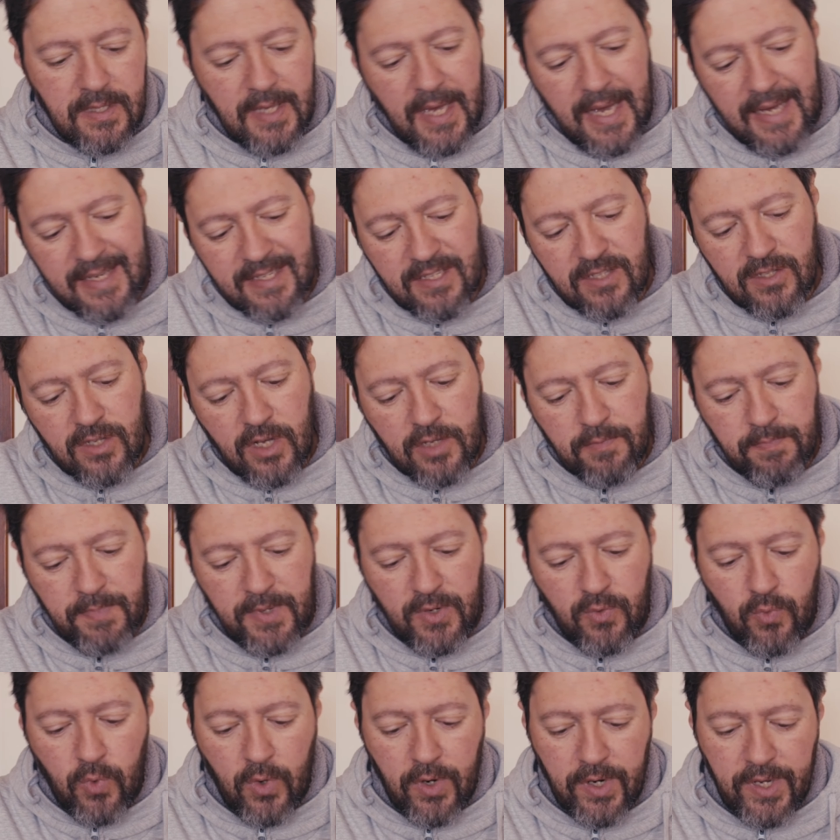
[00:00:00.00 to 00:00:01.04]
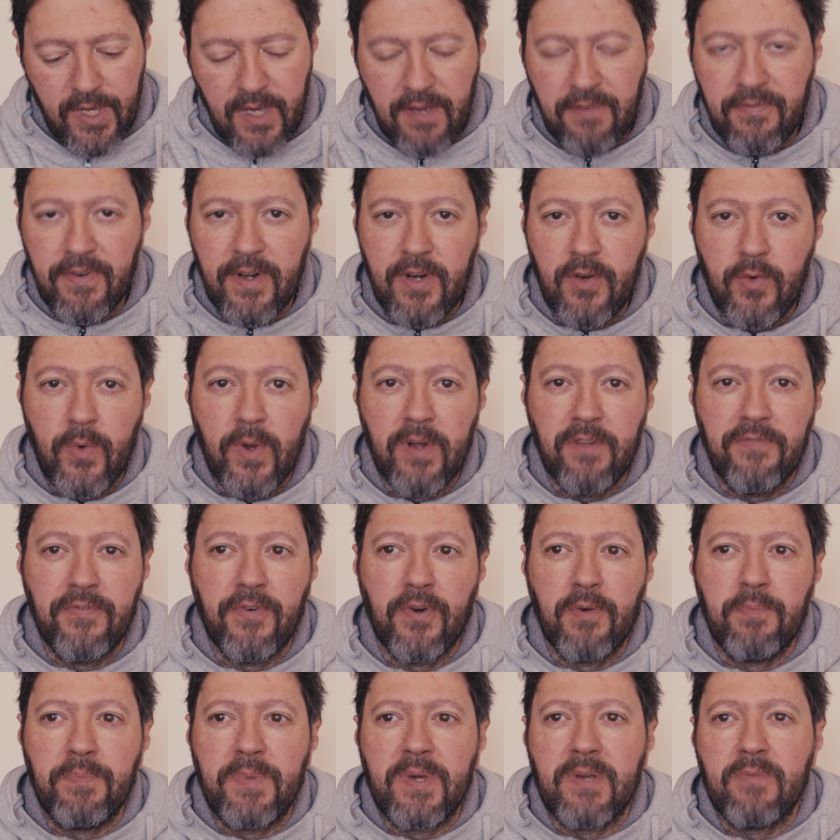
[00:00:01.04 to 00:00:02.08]
has not been working very well
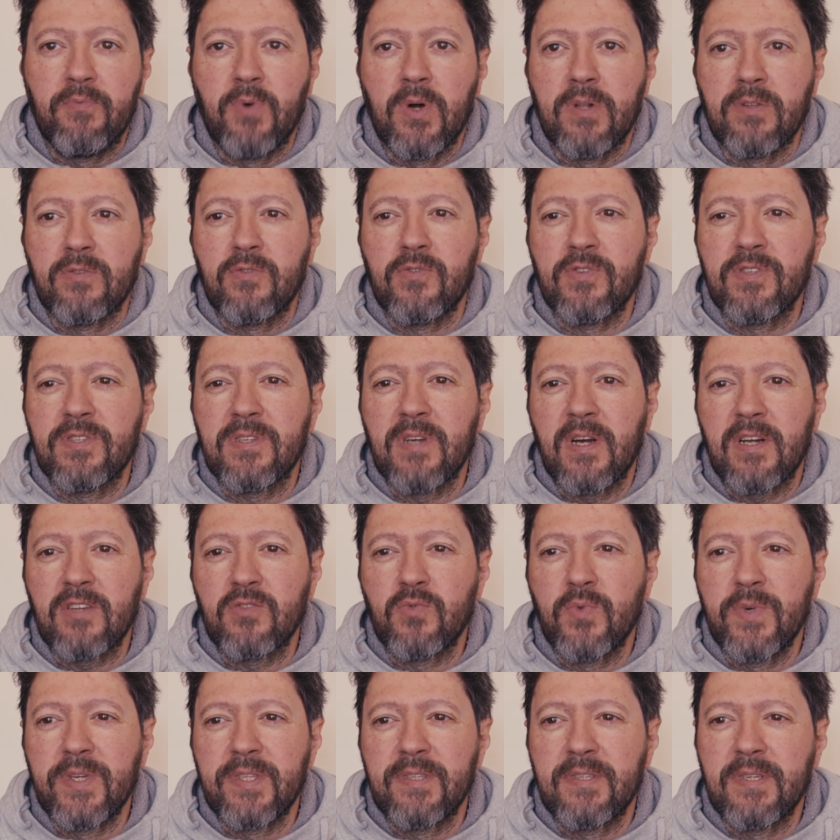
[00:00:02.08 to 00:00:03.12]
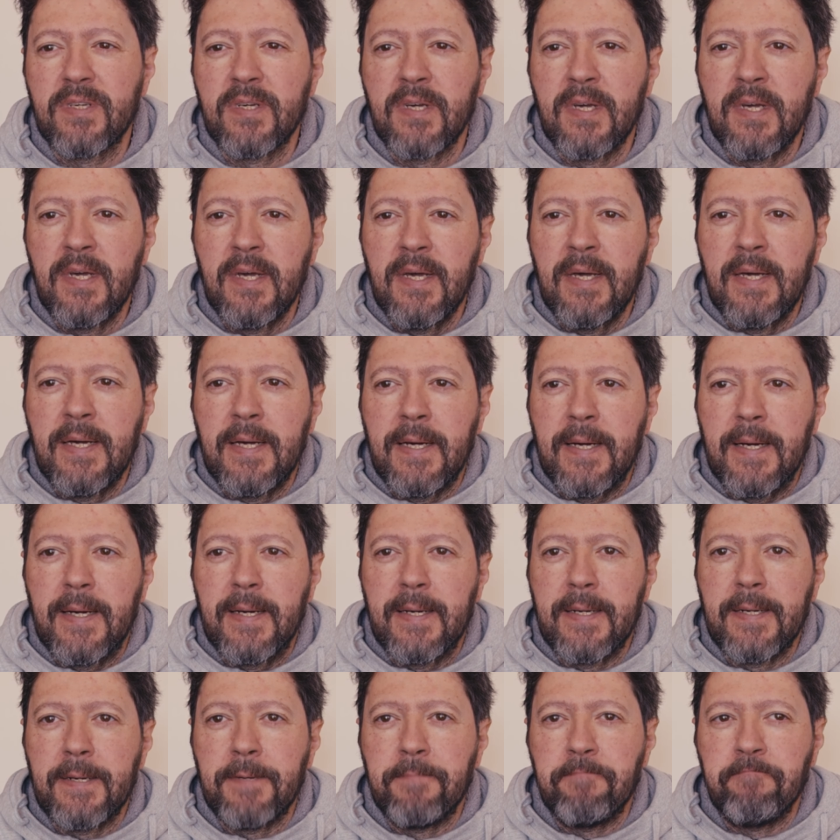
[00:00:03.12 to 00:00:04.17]
for me. Well, to start with,
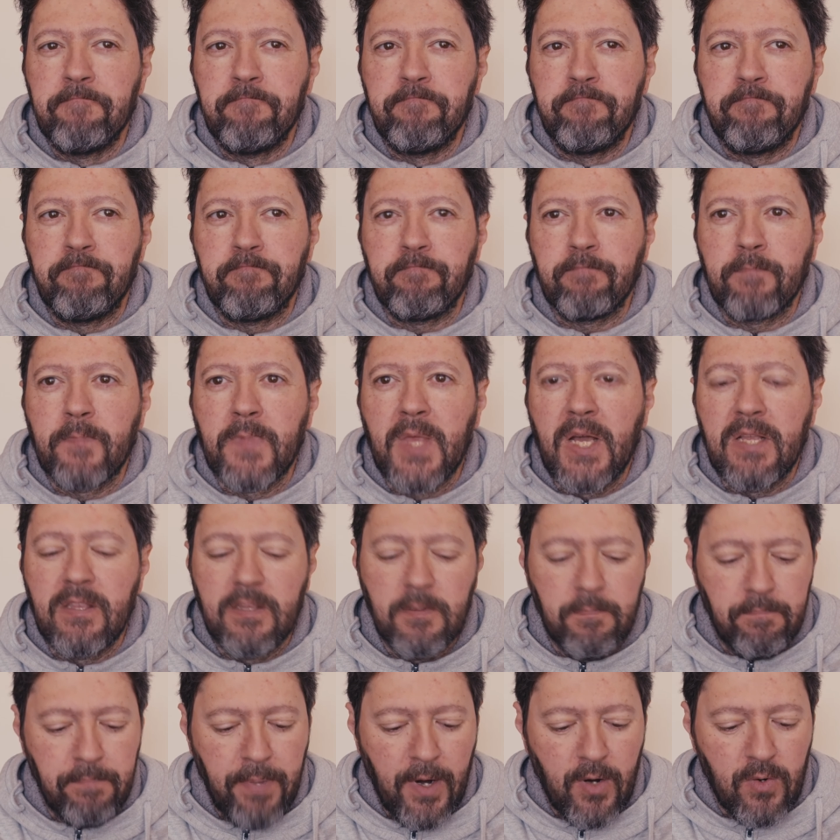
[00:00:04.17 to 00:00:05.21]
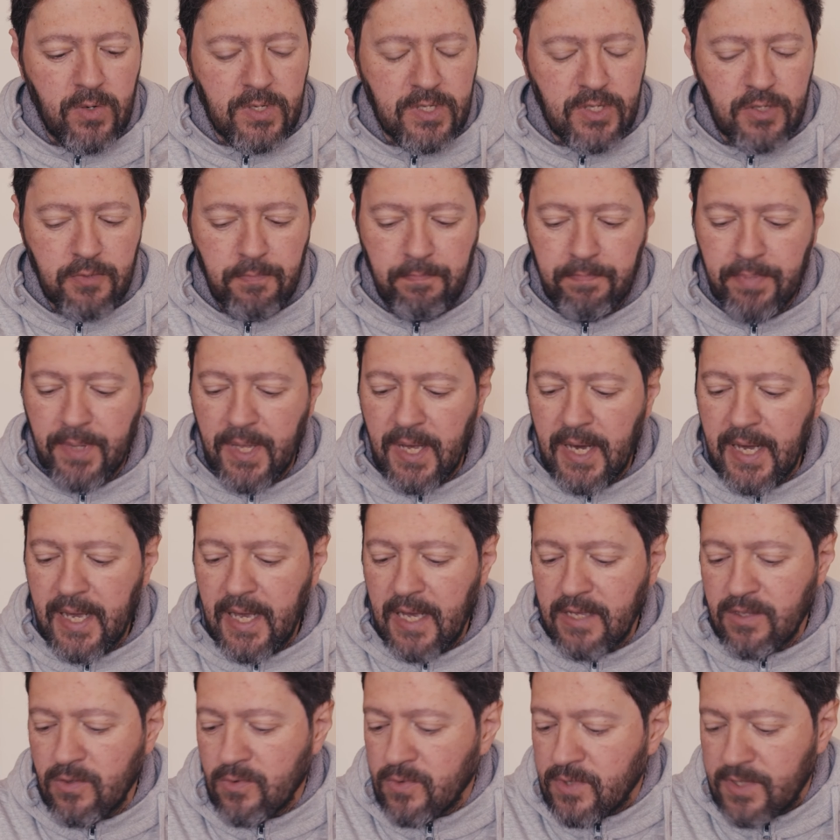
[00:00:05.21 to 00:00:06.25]
the power supply
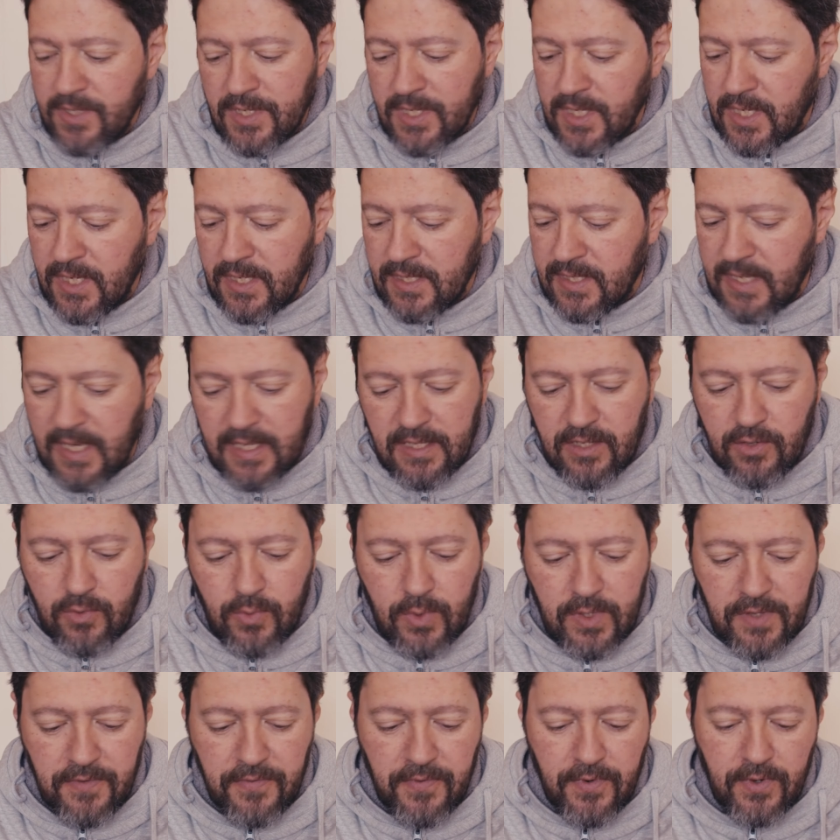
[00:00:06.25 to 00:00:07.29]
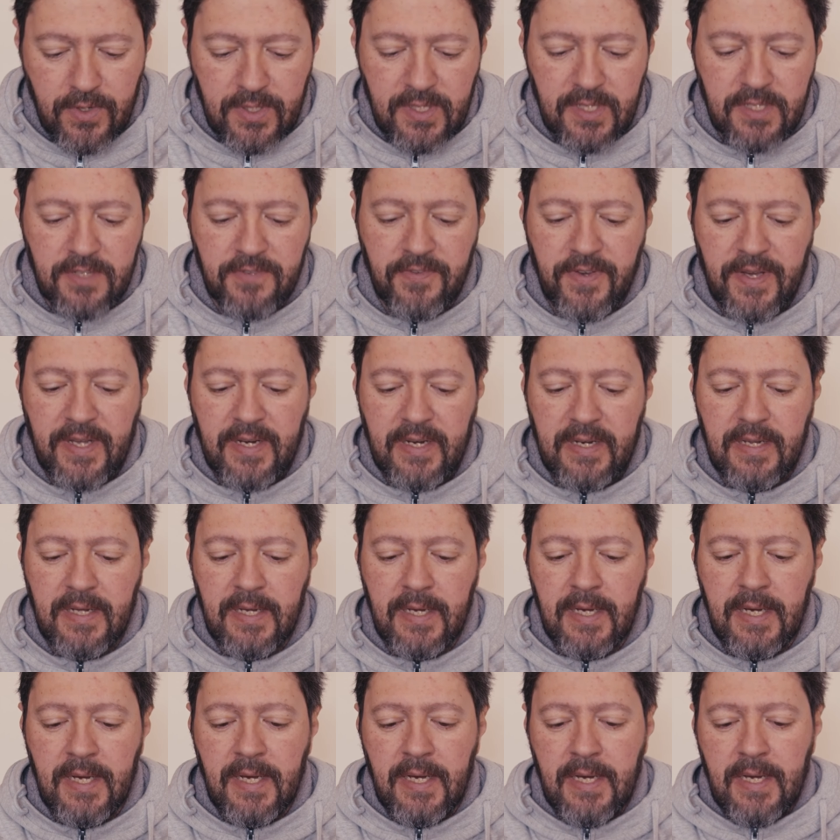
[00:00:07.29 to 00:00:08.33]
I don't think is adequate for this fan.
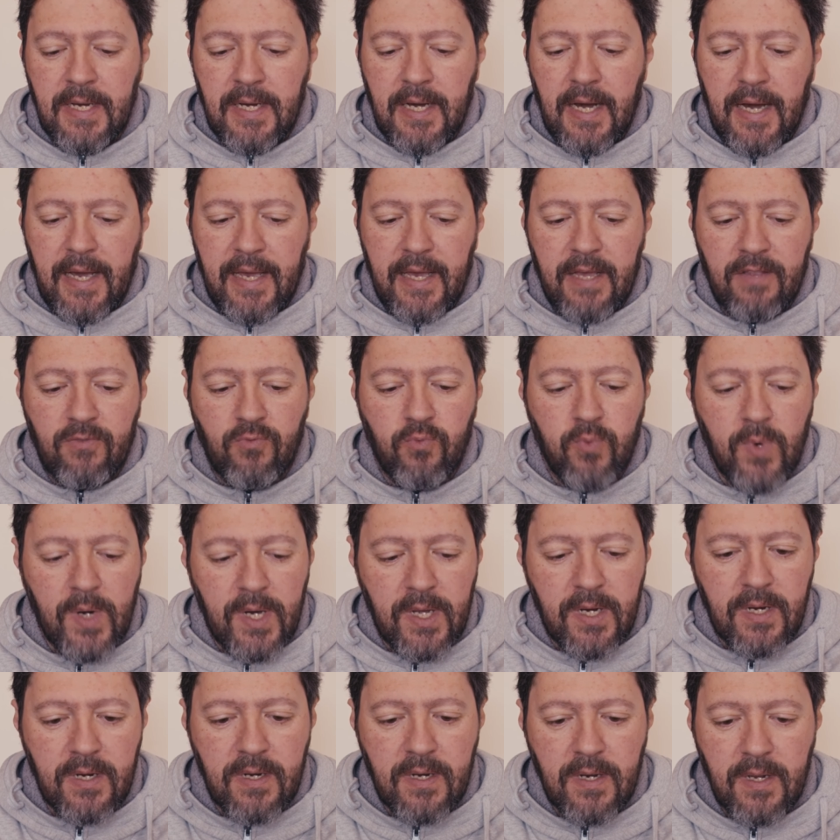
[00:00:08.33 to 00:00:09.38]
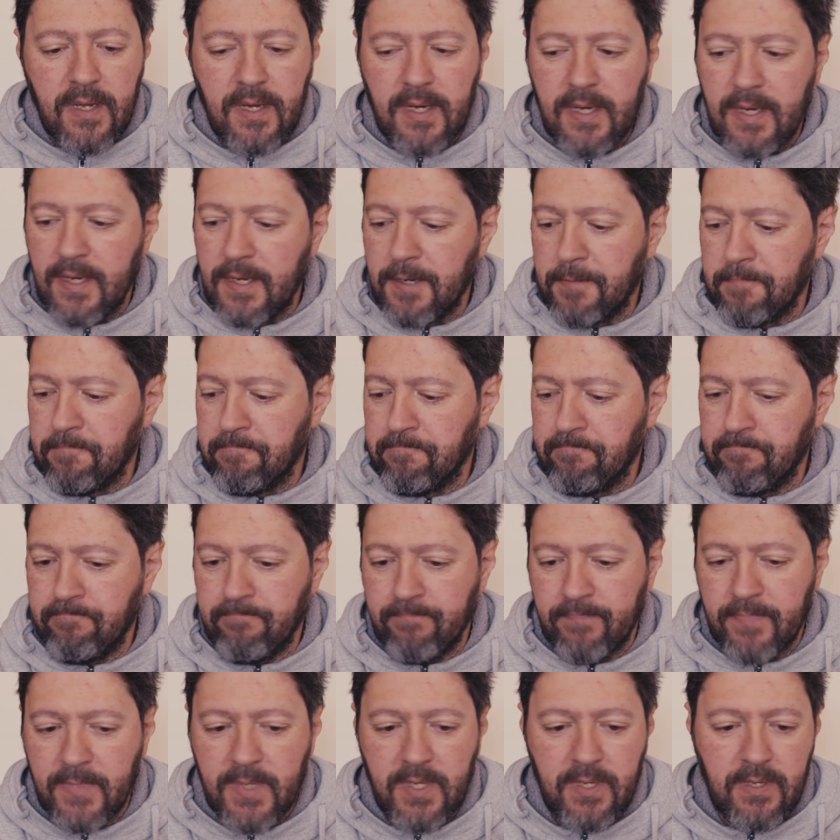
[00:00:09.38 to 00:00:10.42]
I had
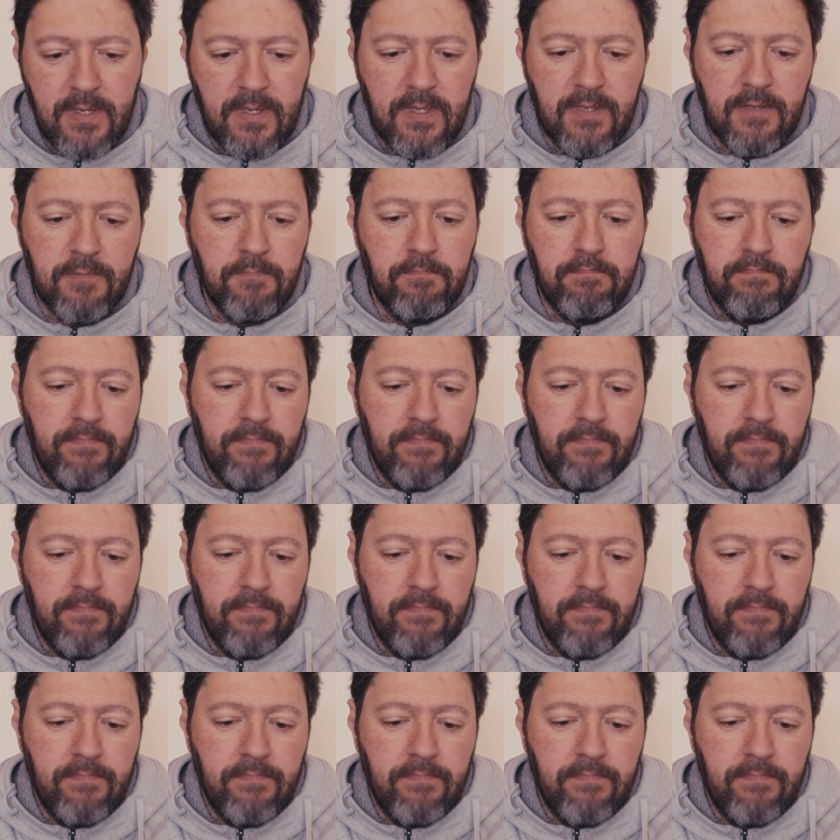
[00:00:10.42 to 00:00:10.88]
one, it